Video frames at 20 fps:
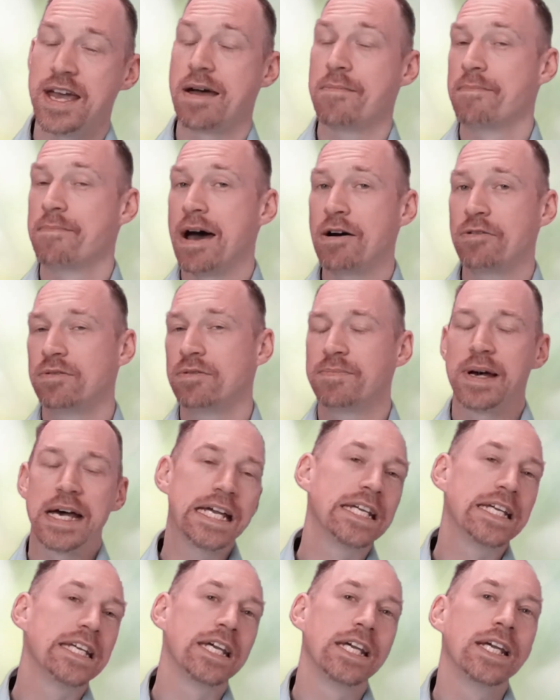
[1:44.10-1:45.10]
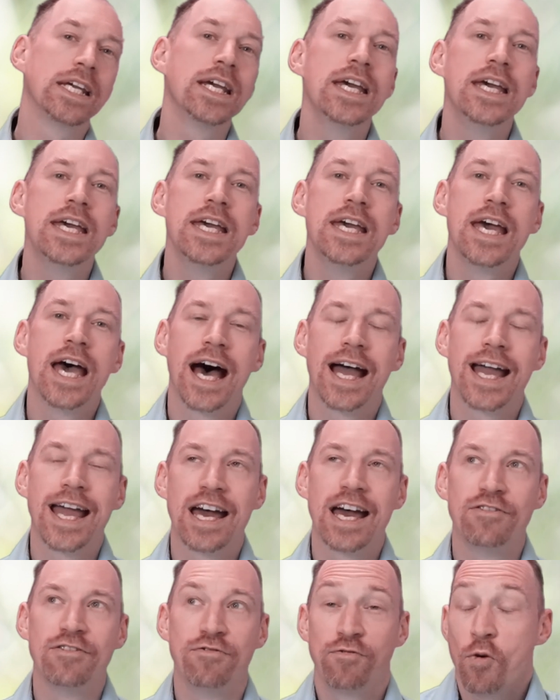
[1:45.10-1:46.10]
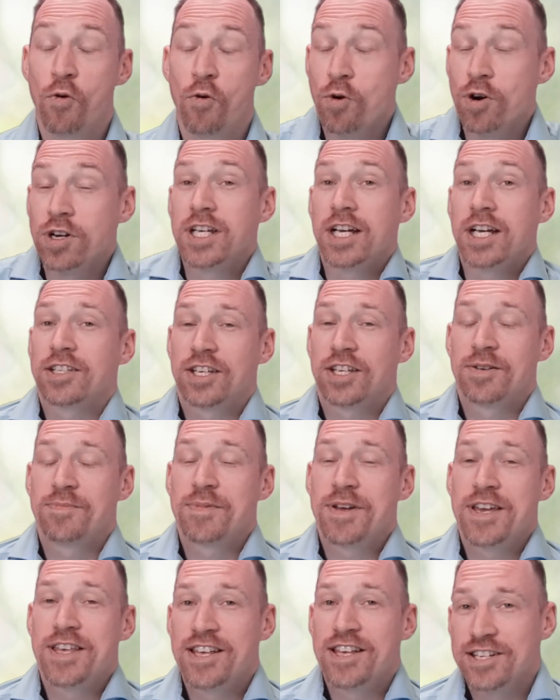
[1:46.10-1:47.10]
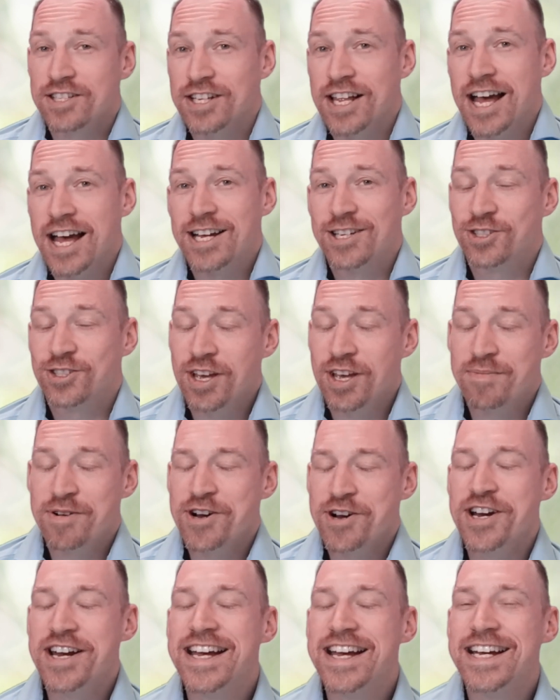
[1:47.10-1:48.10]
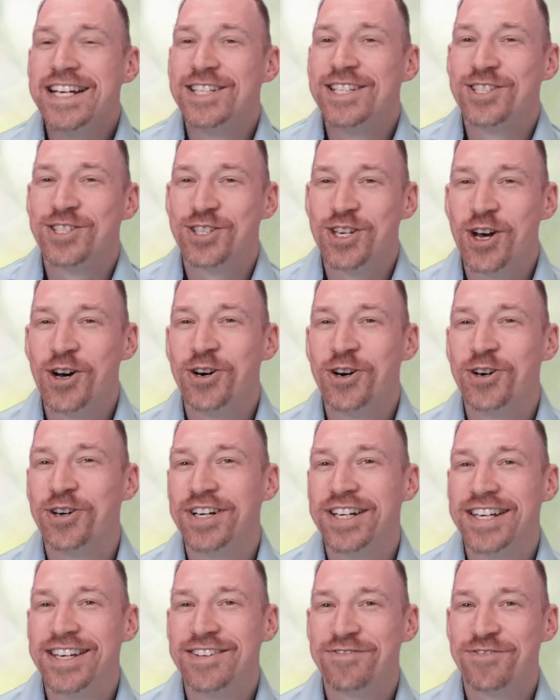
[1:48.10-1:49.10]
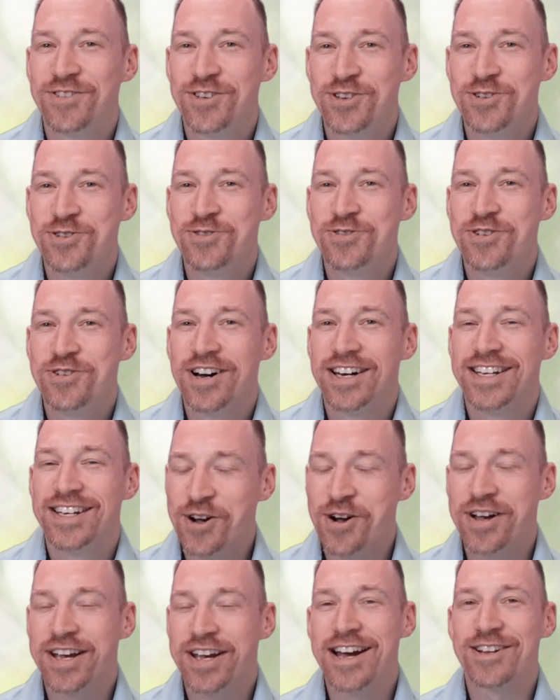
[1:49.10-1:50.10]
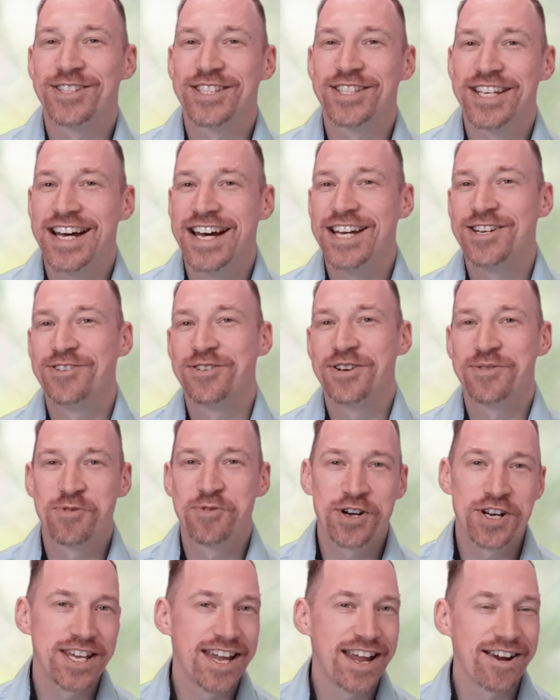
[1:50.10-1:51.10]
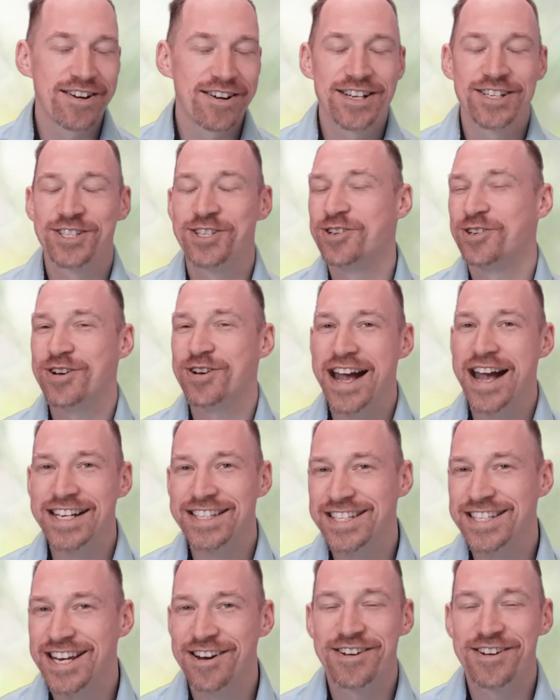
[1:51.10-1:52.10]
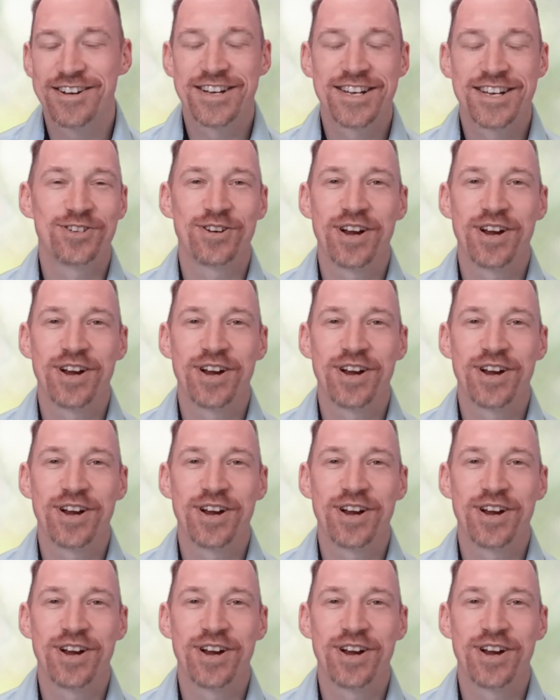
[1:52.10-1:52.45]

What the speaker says: I'm mountain biking. I had 4 ticks on me this last summer. So if you're going outside, you're in woody areas, you're in grassy areas,